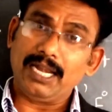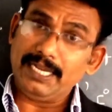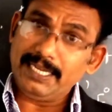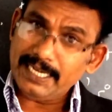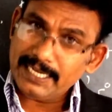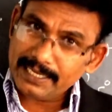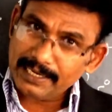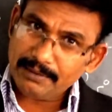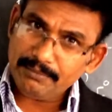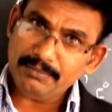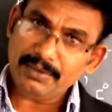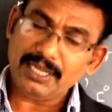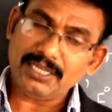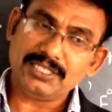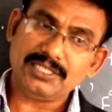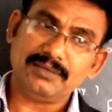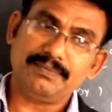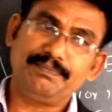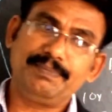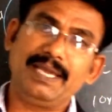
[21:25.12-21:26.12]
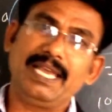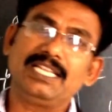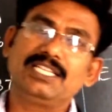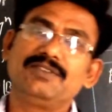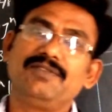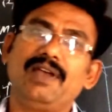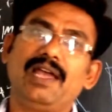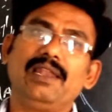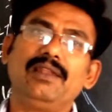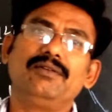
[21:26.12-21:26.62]
determination pH
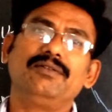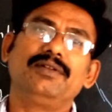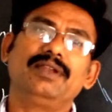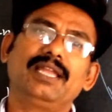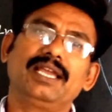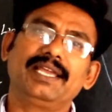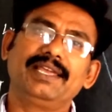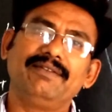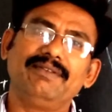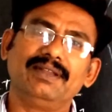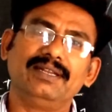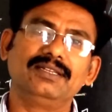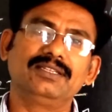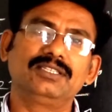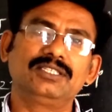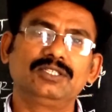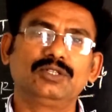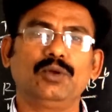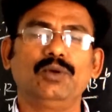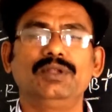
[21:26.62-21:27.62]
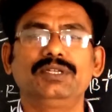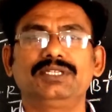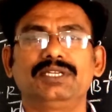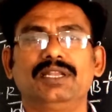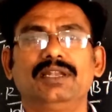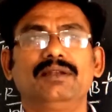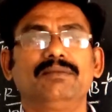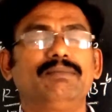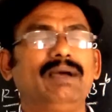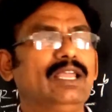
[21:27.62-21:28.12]
value in a given
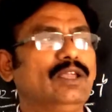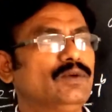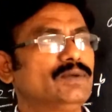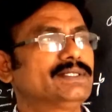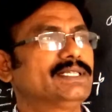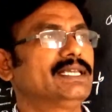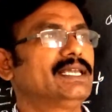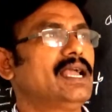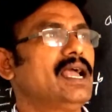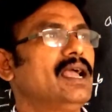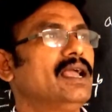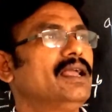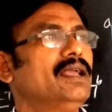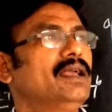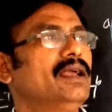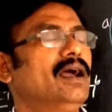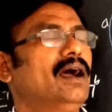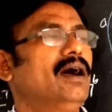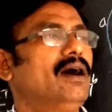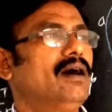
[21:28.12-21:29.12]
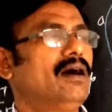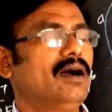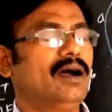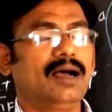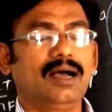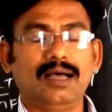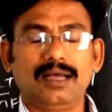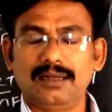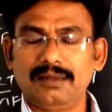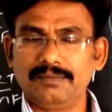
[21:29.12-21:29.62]
solution by using a
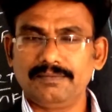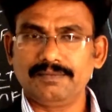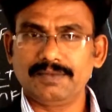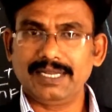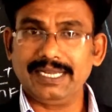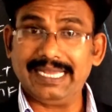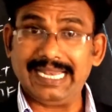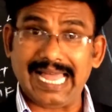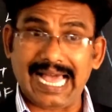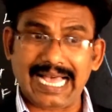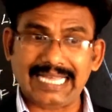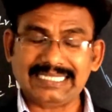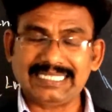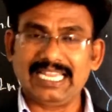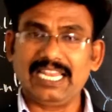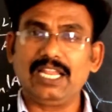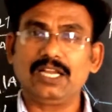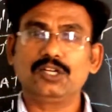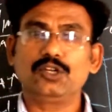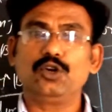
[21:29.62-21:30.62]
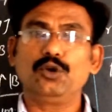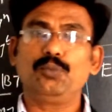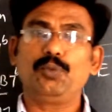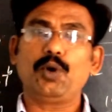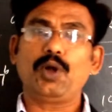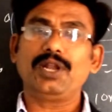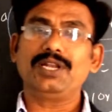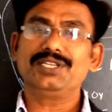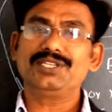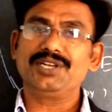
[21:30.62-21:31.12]
glass electrode
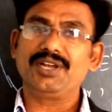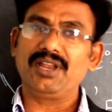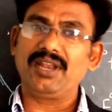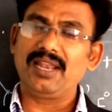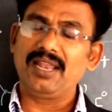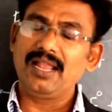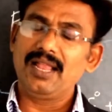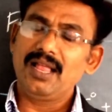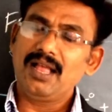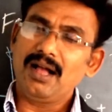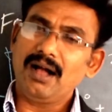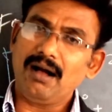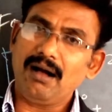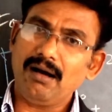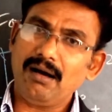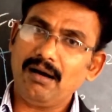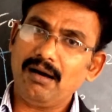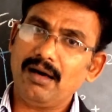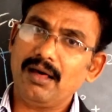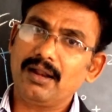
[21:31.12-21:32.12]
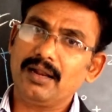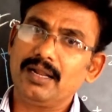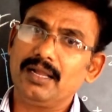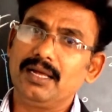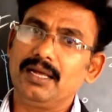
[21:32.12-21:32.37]
potential or